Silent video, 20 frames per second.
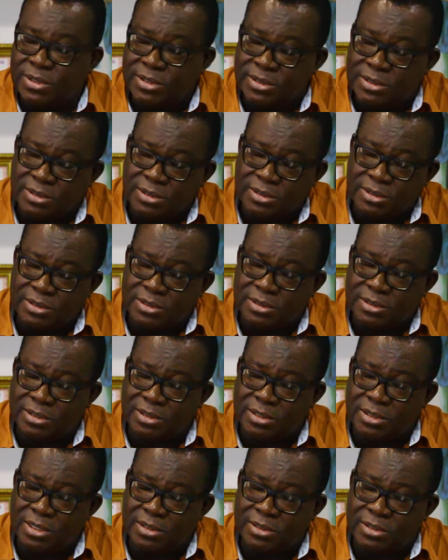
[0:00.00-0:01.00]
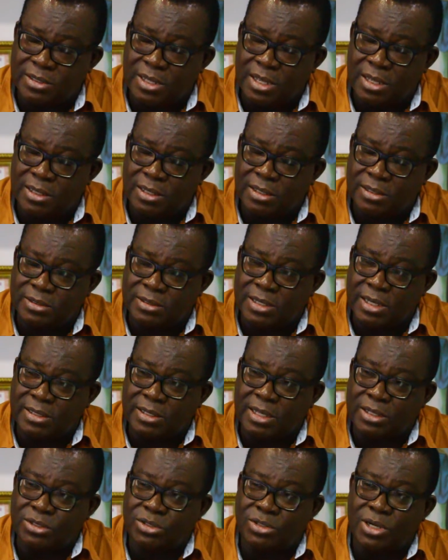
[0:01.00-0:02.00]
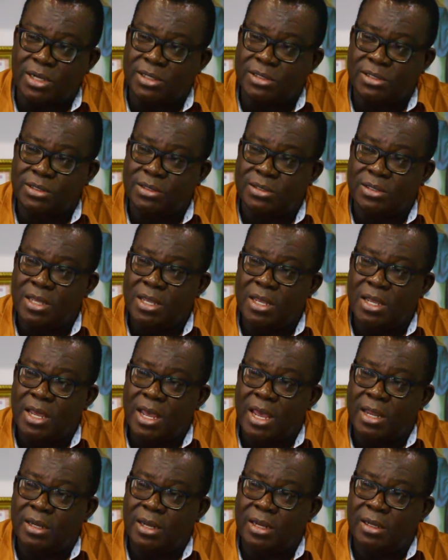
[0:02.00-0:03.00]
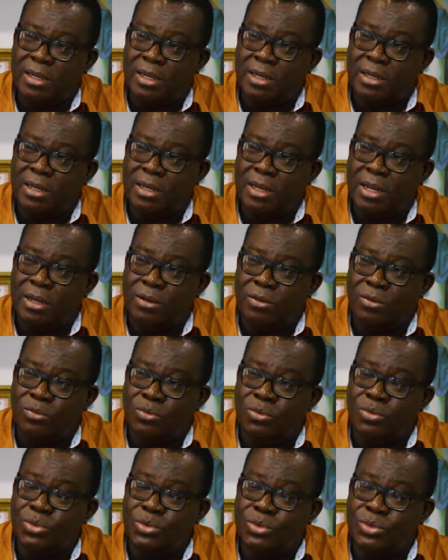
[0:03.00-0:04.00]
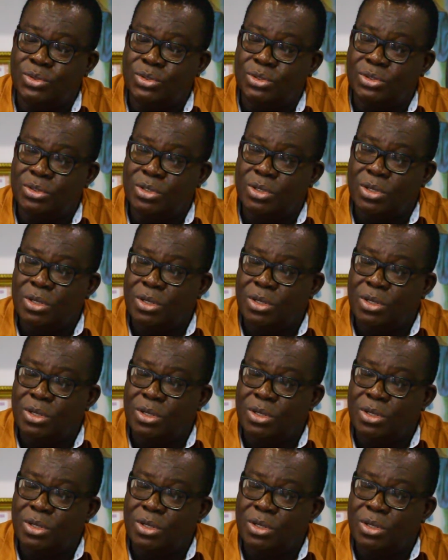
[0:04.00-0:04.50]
sector structures and rules